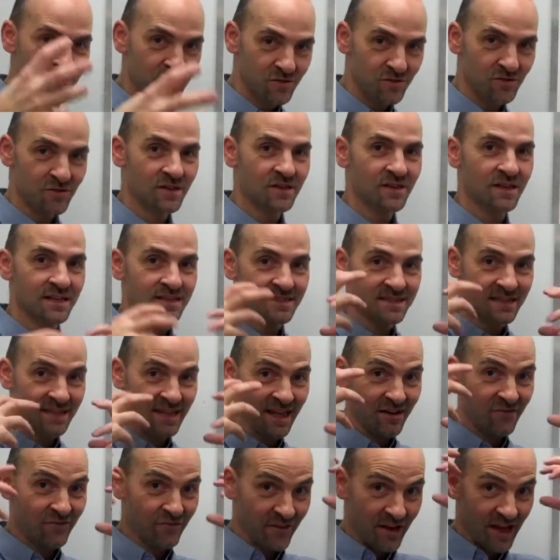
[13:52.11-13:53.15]
utilizing
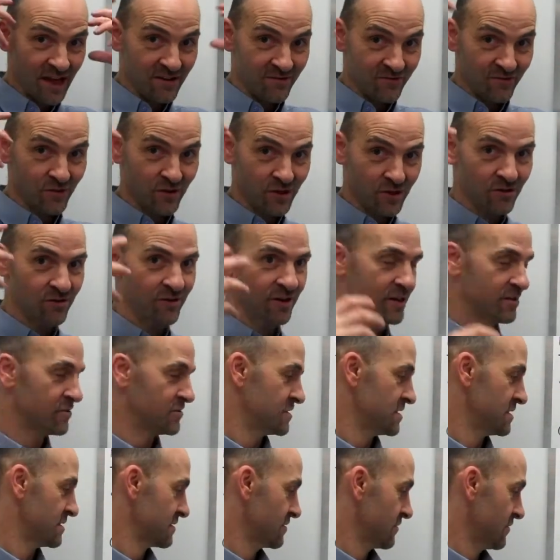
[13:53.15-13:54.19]
that fat for your
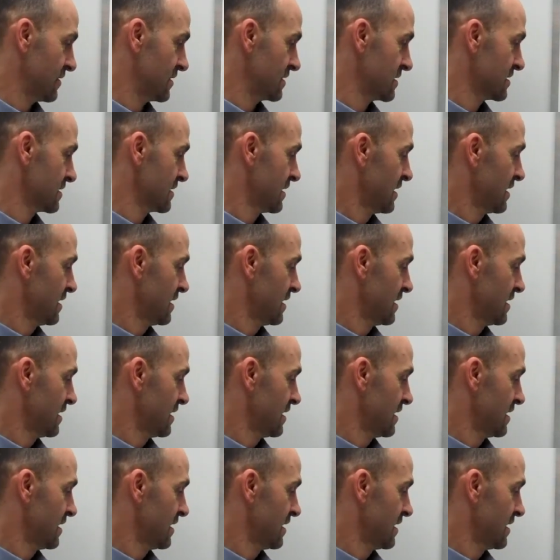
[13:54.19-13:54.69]
energy source.